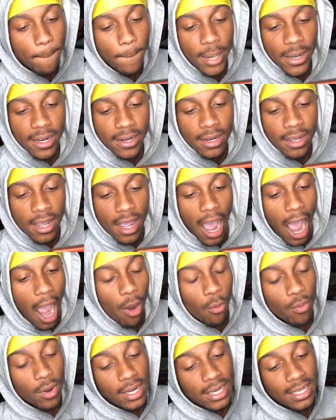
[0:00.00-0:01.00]
But
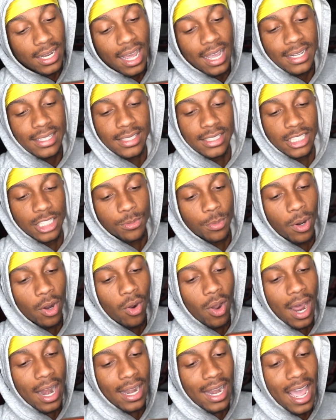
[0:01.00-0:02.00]
I really like this,
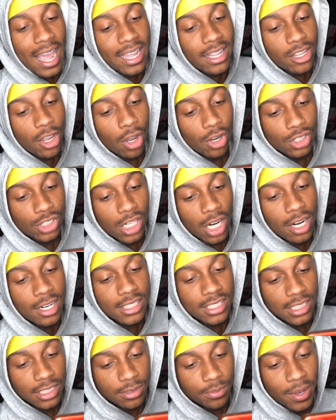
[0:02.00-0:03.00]
bro. I like y'all
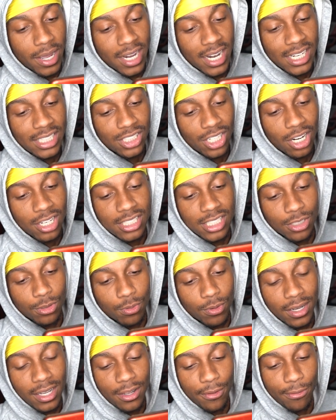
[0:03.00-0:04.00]
jerseys, man. That jersey's
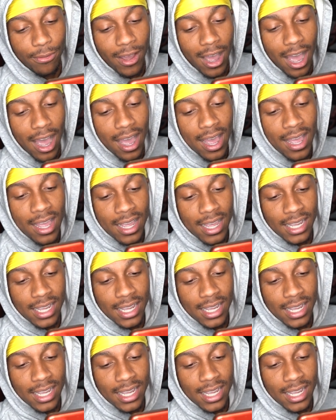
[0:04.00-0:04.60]
really fire.